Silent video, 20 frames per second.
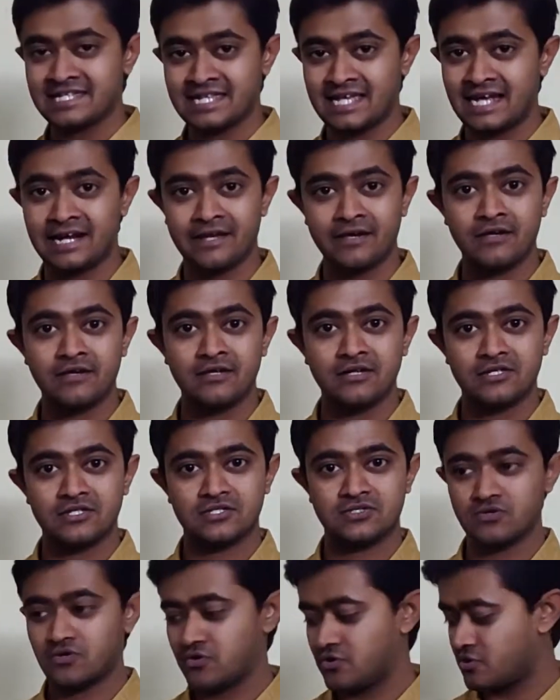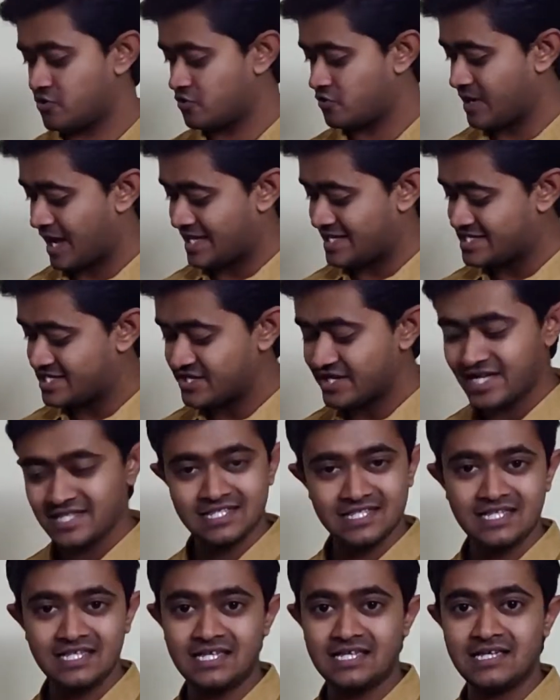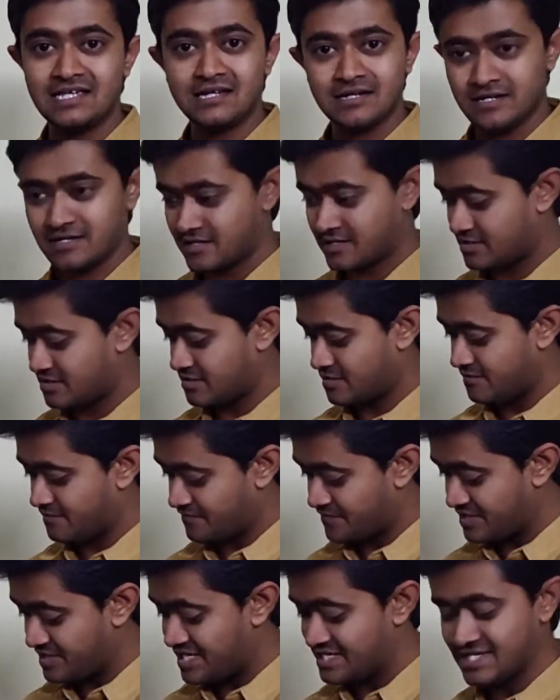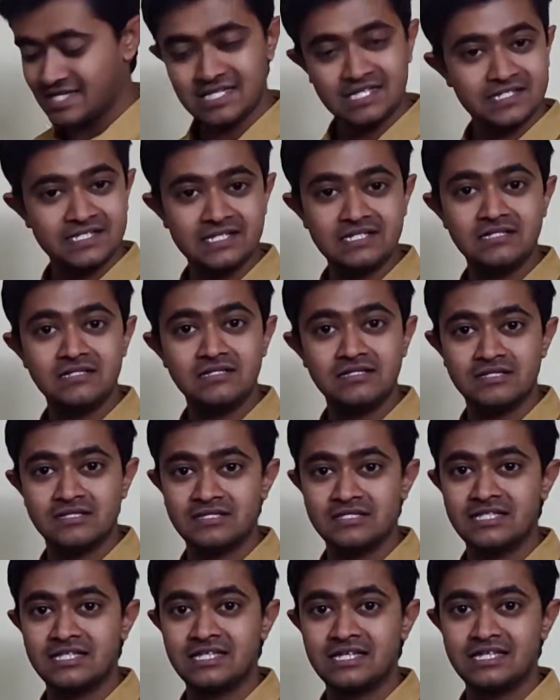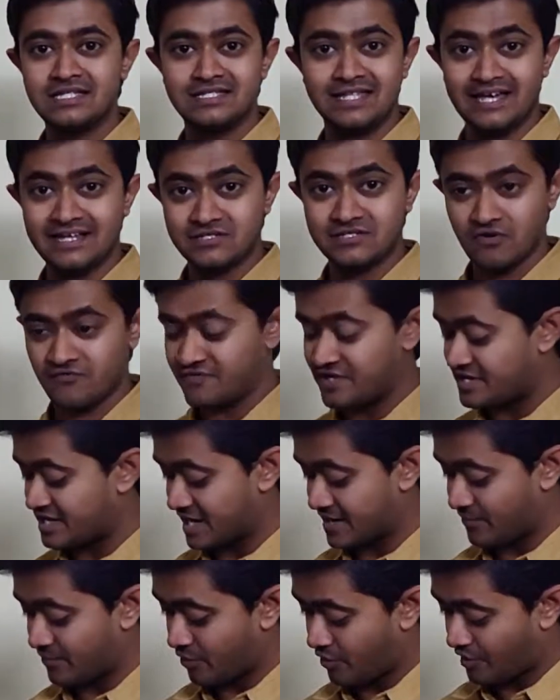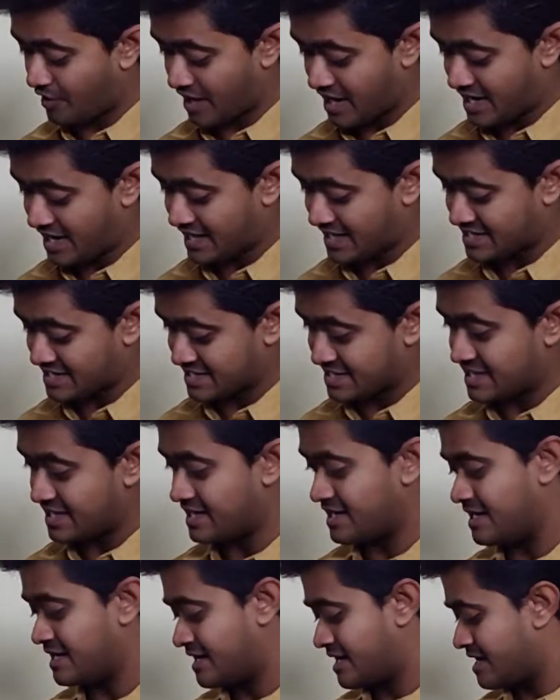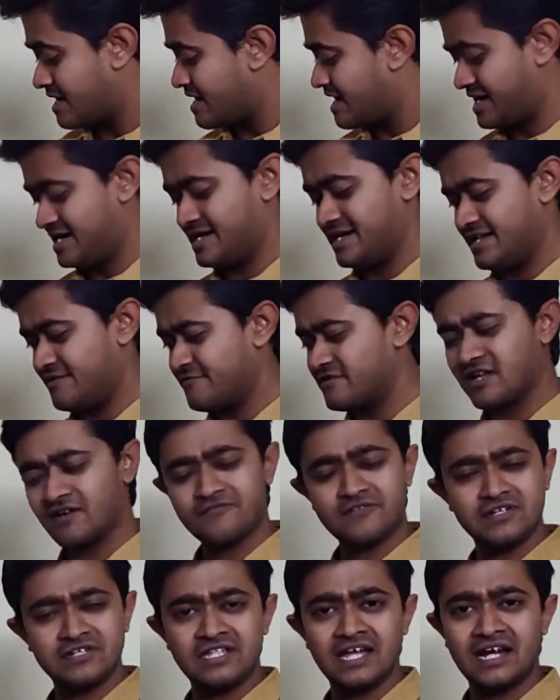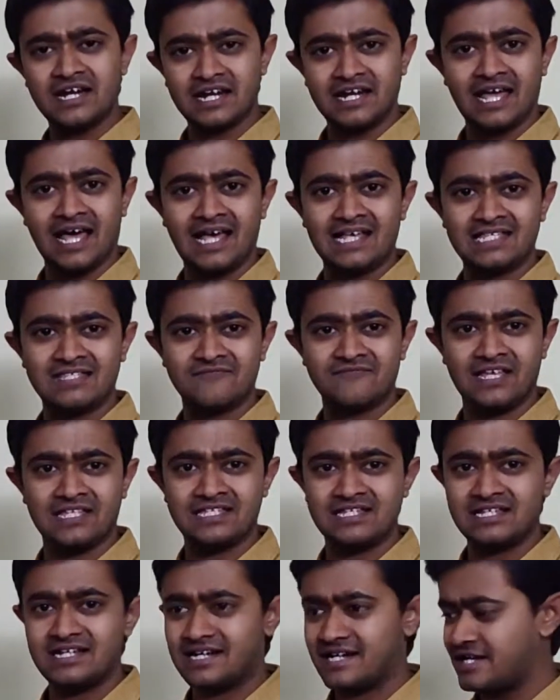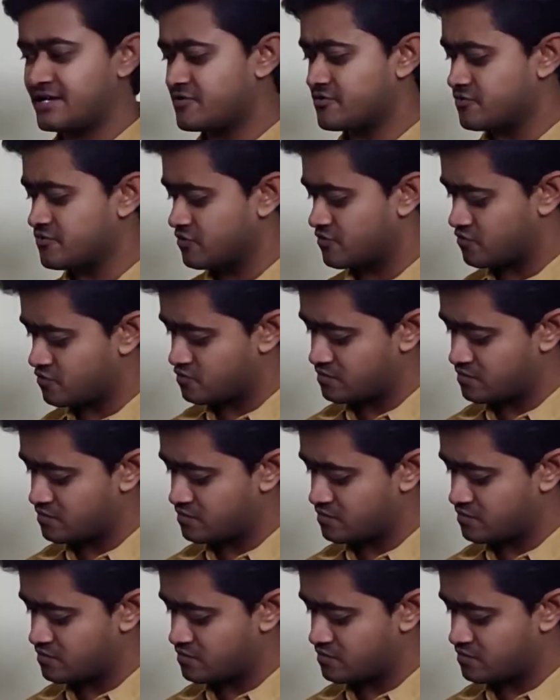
state. So as you can see, this is still the legs of the tripod are extended, and even after that it has the facility to